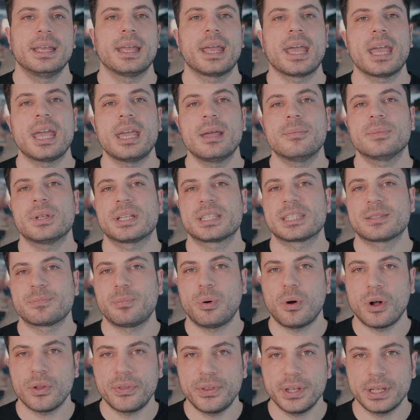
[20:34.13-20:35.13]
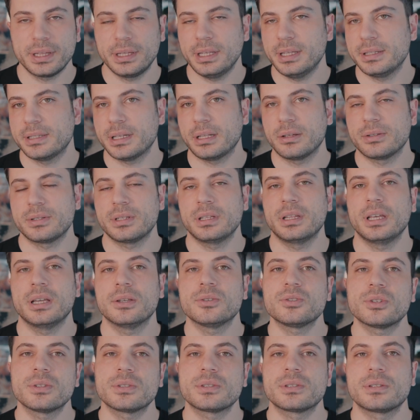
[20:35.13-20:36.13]
aimed at spotting these
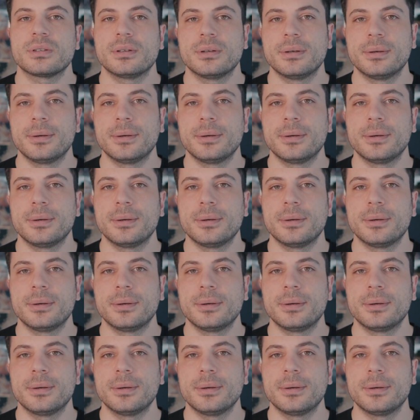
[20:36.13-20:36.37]
hallucinations.